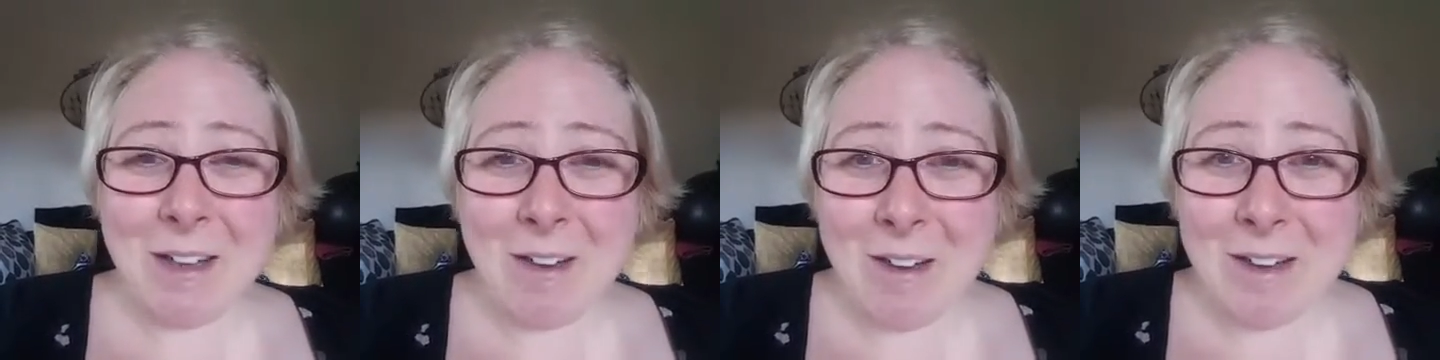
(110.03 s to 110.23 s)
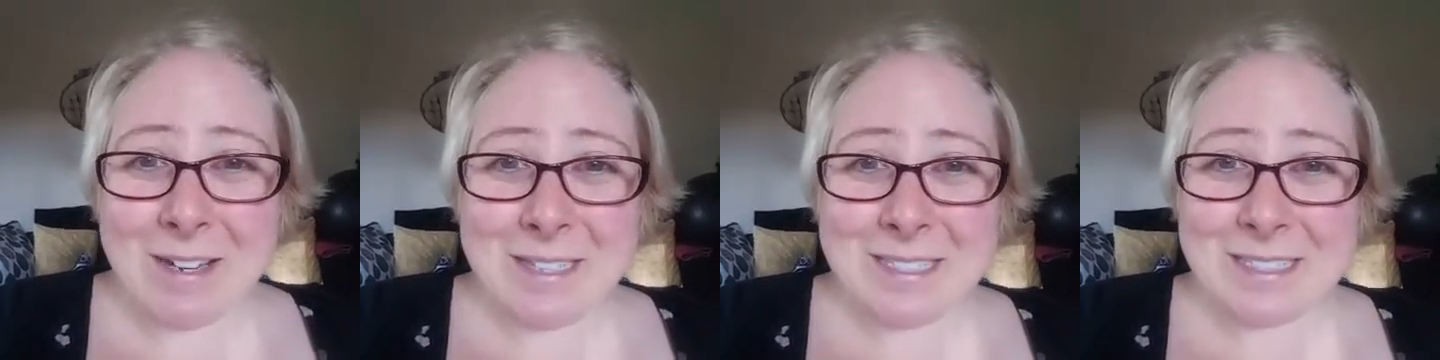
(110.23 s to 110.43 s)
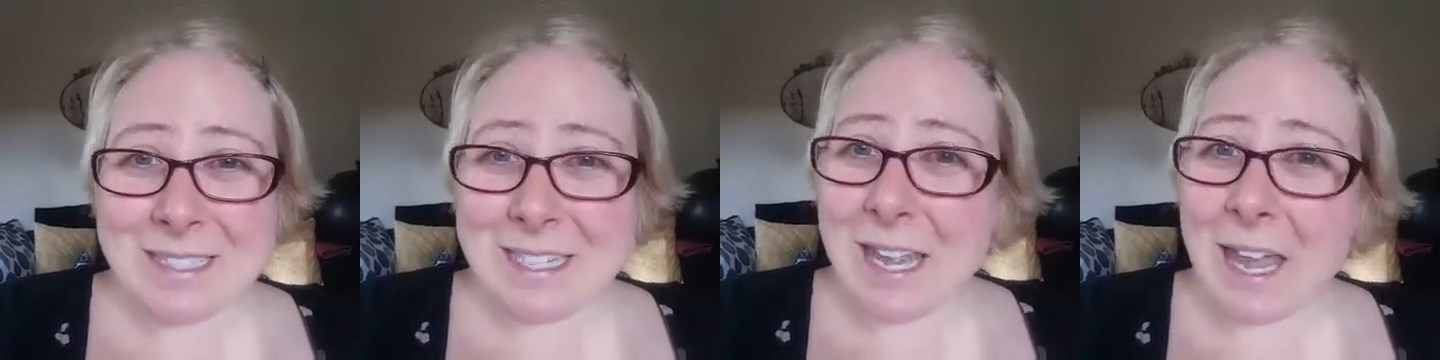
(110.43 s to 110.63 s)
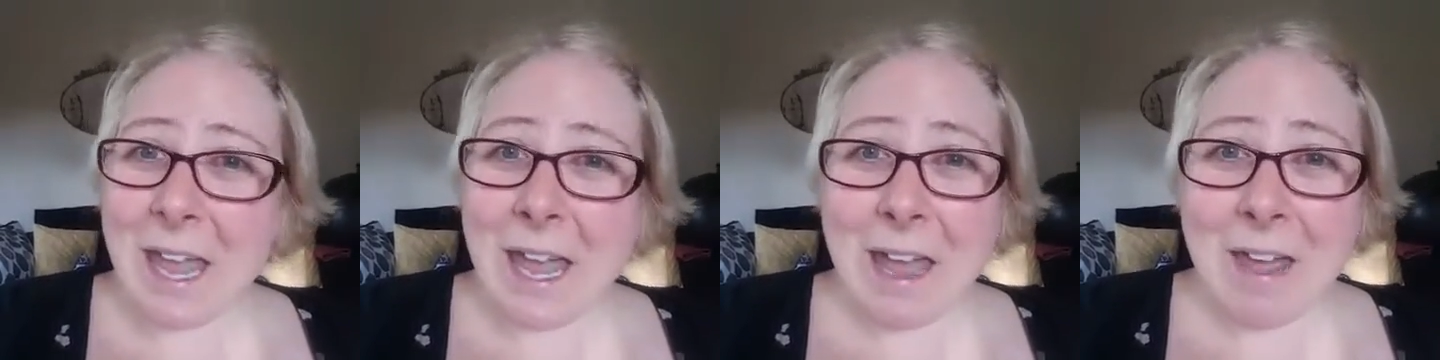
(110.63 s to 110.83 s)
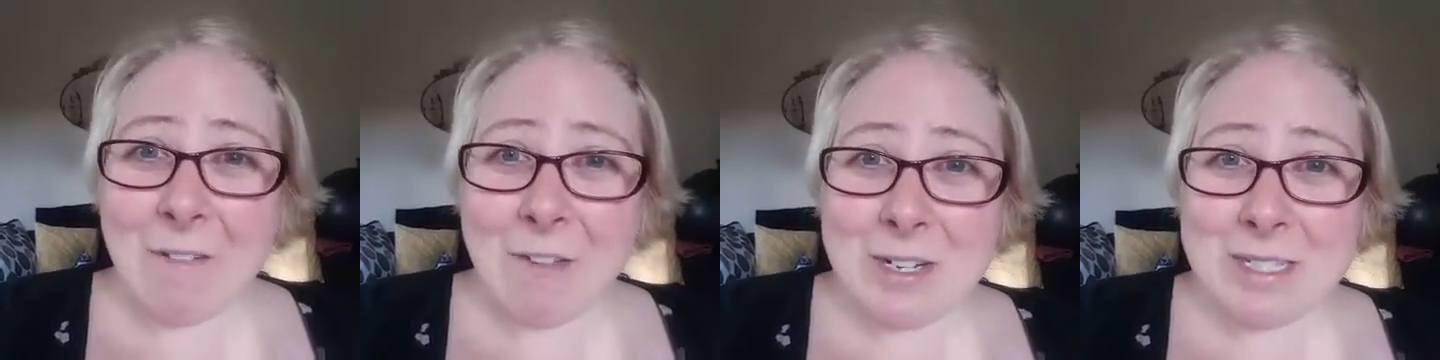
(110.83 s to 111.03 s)
honestly,
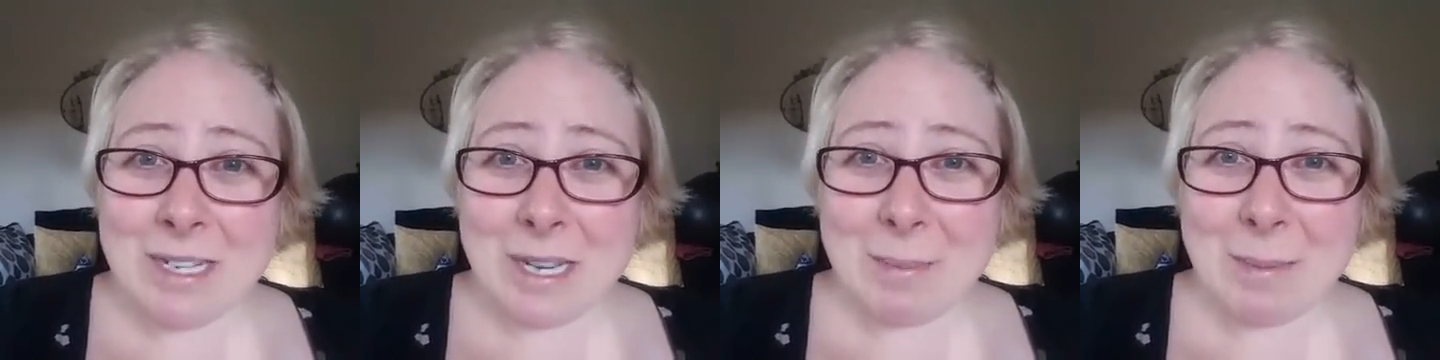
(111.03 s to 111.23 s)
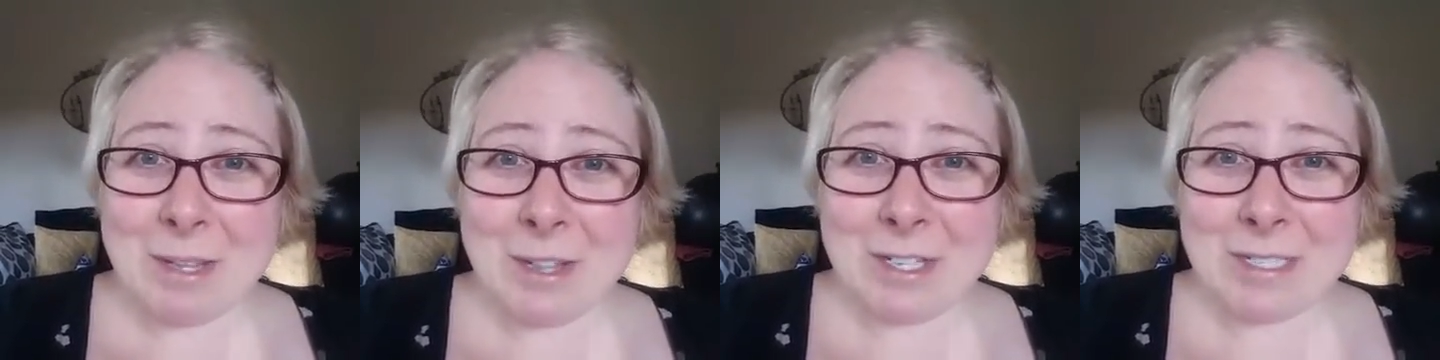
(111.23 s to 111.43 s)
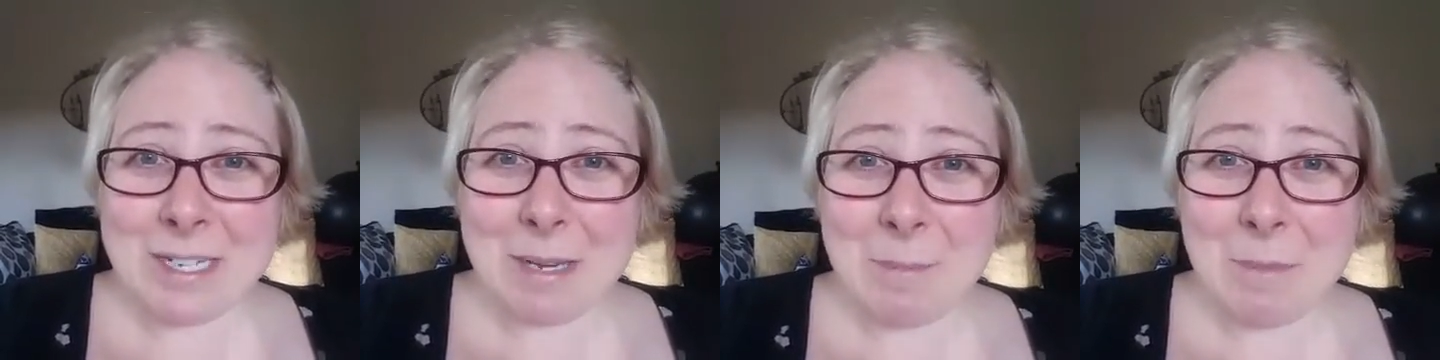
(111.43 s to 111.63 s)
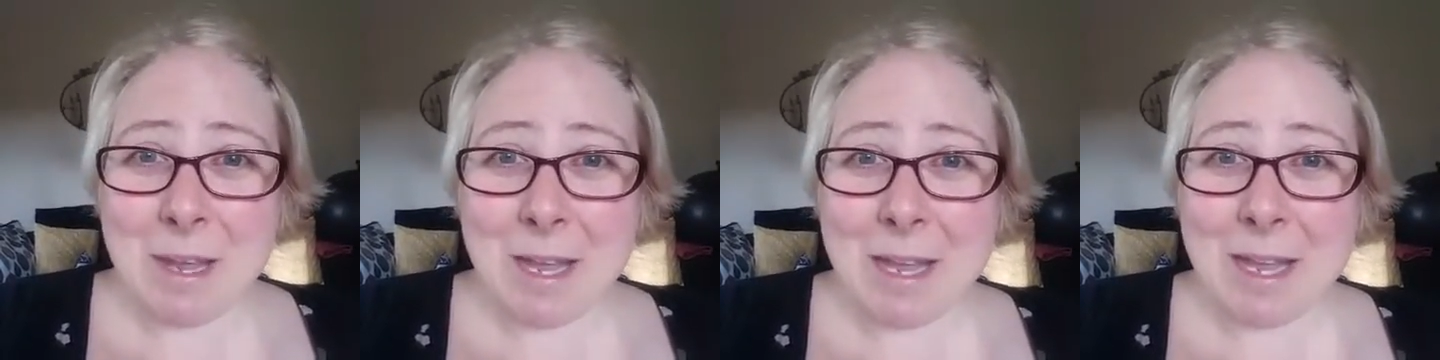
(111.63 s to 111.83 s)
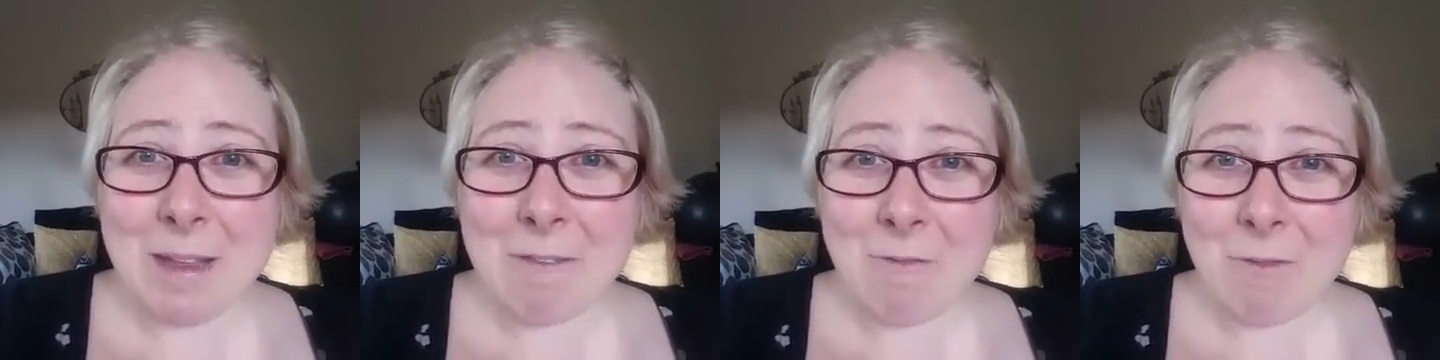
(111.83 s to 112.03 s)
every time I looked at
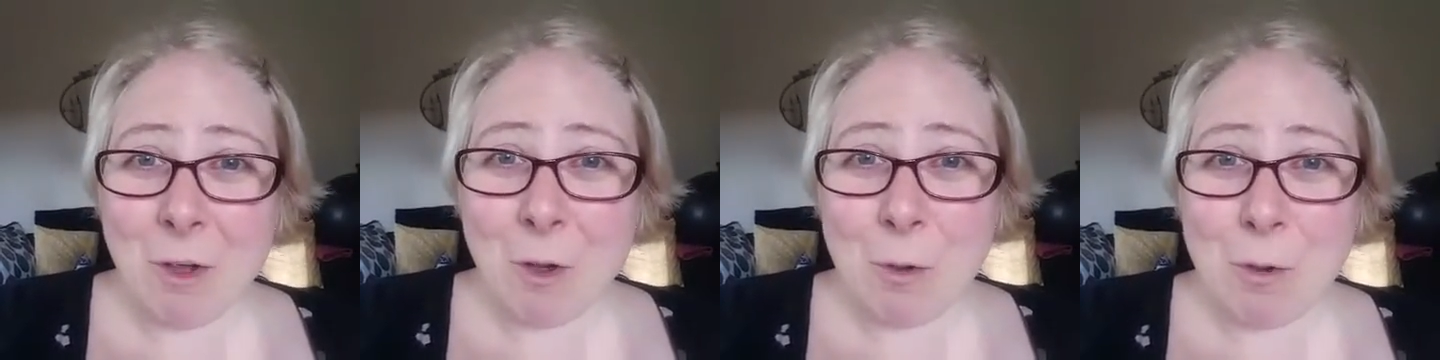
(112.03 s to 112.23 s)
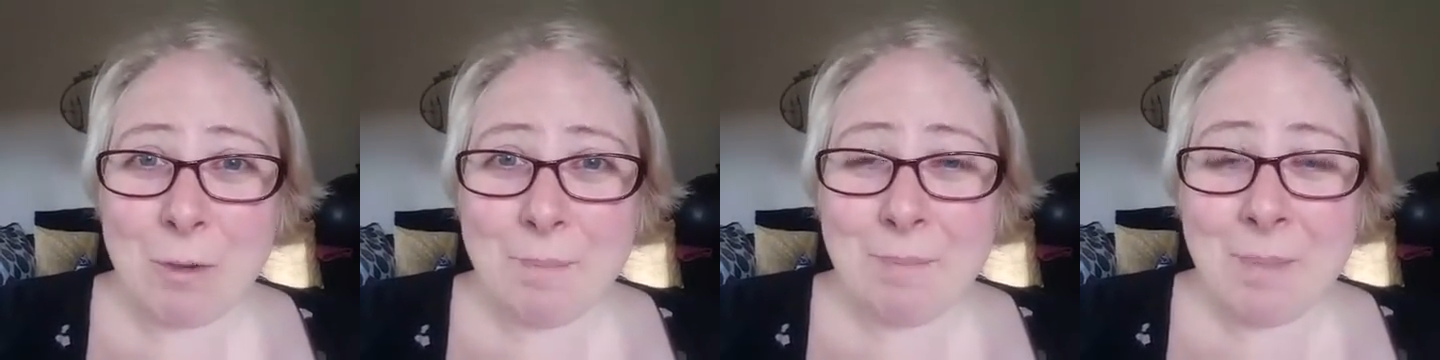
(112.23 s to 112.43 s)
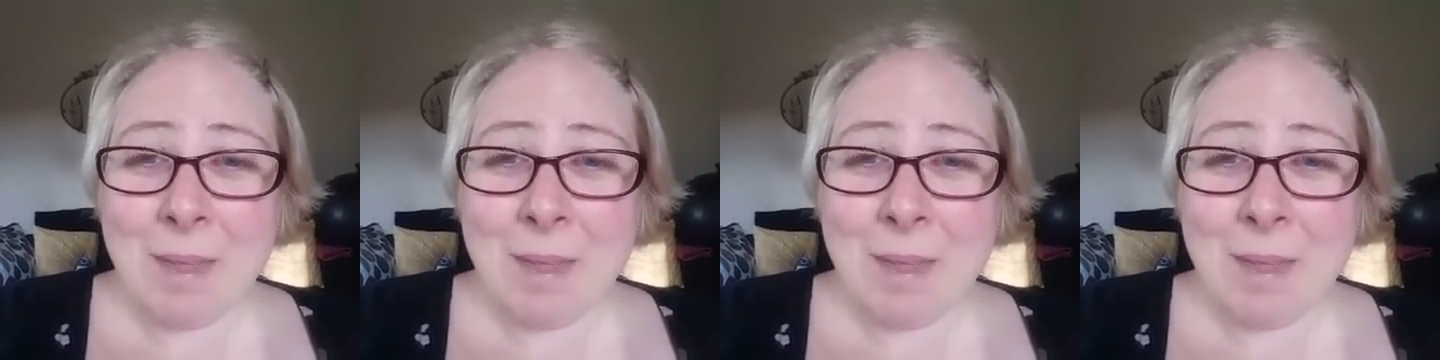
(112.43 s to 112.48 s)
my phone,